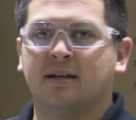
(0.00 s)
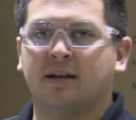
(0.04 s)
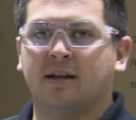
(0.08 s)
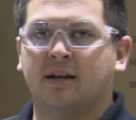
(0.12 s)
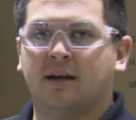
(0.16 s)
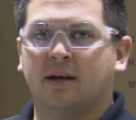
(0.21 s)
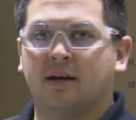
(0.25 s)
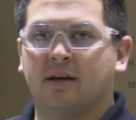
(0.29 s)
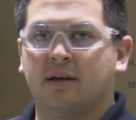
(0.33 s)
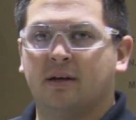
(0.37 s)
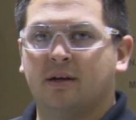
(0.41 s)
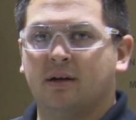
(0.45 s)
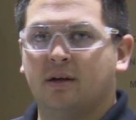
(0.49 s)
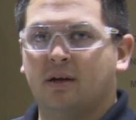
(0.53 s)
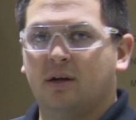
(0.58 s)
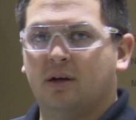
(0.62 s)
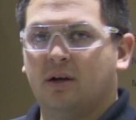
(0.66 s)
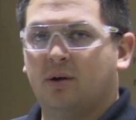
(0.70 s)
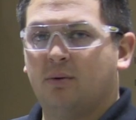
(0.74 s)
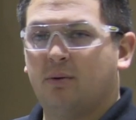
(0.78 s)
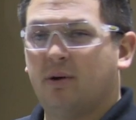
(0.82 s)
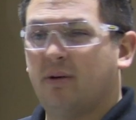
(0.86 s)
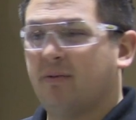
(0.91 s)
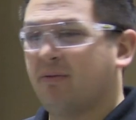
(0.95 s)
in it.
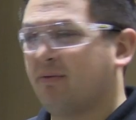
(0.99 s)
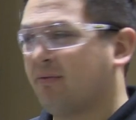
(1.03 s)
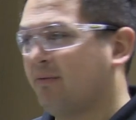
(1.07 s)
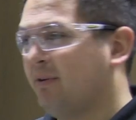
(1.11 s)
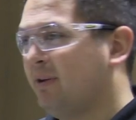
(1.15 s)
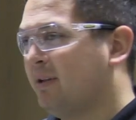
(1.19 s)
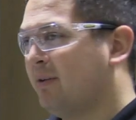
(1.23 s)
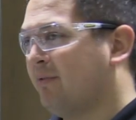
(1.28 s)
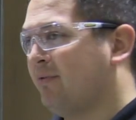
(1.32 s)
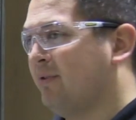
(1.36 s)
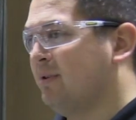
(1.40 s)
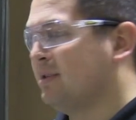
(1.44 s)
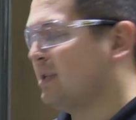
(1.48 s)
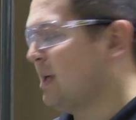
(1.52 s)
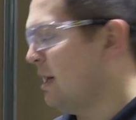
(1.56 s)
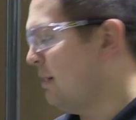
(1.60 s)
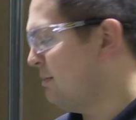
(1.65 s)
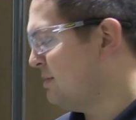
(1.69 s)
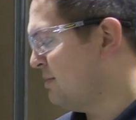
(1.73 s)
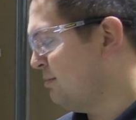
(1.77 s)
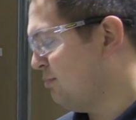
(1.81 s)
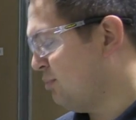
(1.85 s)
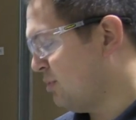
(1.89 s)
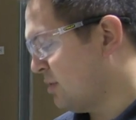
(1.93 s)
We have three different
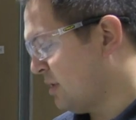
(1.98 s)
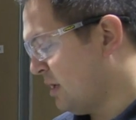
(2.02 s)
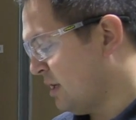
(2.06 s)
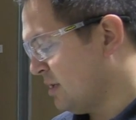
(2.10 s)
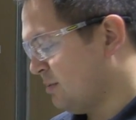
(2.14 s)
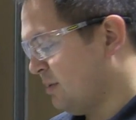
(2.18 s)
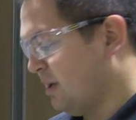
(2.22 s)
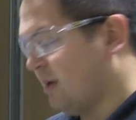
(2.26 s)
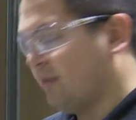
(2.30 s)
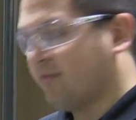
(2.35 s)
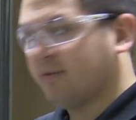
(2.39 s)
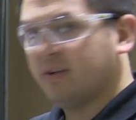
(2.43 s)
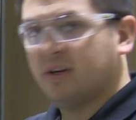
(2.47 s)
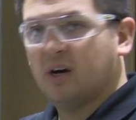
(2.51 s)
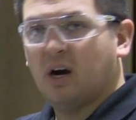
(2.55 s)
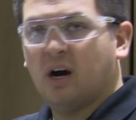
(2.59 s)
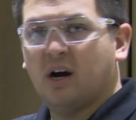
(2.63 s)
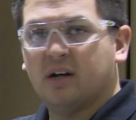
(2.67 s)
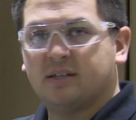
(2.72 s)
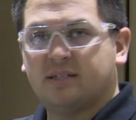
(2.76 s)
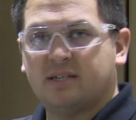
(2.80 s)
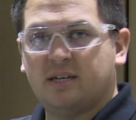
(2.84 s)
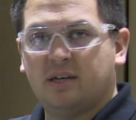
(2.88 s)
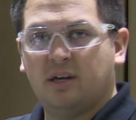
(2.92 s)
types of products. We have an
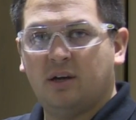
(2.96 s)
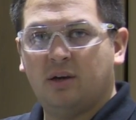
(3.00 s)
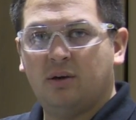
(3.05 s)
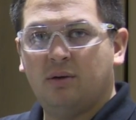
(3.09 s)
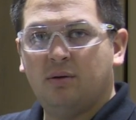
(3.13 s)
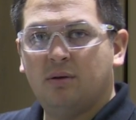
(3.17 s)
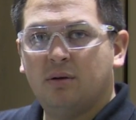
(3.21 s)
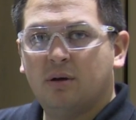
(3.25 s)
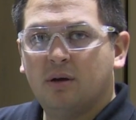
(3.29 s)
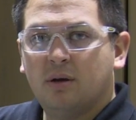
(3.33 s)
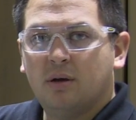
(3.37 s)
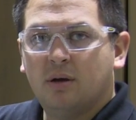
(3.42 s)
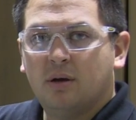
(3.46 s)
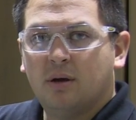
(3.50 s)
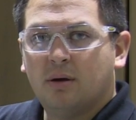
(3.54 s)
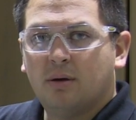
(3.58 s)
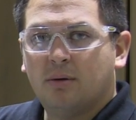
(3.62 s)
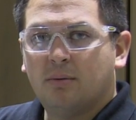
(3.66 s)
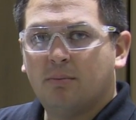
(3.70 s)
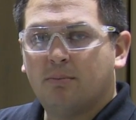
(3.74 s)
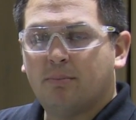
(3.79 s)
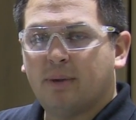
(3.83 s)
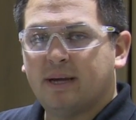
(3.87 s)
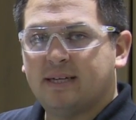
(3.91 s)
RTU
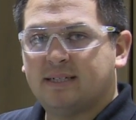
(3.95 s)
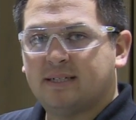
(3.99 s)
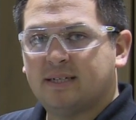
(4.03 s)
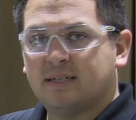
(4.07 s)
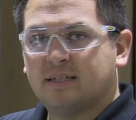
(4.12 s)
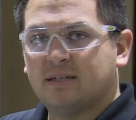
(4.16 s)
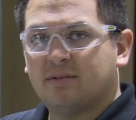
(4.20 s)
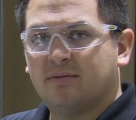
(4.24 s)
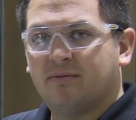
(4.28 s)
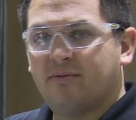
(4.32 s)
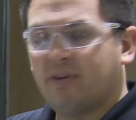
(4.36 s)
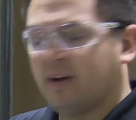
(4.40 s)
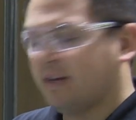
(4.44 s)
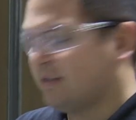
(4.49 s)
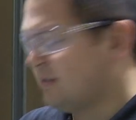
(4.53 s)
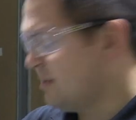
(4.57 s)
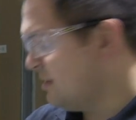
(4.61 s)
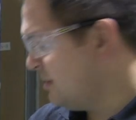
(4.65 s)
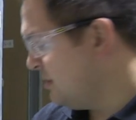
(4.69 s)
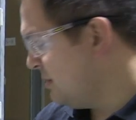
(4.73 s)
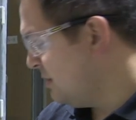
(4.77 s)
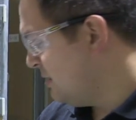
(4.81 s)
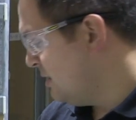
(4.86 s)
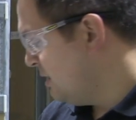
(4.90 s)
based disinfectant,